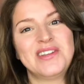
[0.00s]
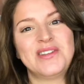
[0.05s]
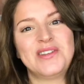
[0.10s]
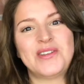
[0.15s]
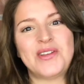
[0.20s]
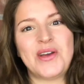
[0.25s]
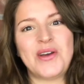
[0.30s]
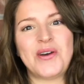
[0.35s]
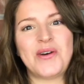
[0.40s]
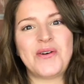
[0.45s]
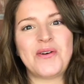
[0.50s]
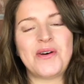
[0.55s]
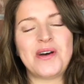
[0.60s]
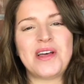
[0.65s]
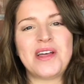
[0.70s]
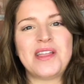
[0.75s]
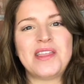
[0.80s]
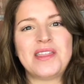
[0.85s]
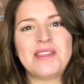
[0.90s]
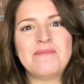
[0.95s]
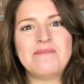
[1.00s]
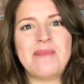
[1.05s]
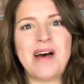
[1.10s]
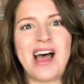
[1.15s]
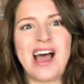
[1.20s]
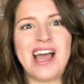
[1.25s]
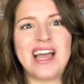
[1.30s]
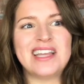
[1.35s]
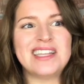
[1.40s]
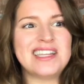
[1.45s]
So
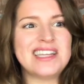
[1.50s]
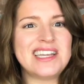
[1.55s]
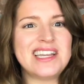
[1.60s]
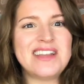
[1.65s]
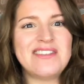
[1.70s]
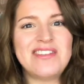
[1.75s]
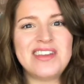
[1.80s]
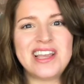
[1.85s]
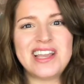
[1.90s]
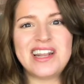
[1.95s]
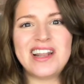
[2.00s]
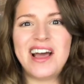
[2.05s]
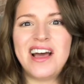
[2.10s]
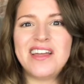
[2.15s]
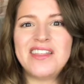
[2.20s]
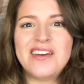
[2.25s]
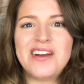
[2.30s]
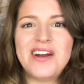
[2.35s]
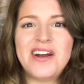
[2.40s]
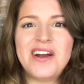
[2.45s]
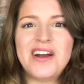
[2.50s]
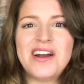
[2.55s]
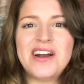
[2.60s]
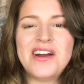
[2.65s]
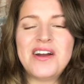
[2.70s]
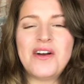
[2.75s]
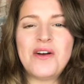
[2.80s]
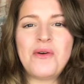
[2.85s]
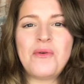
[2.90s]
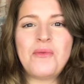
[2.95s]
my significant other,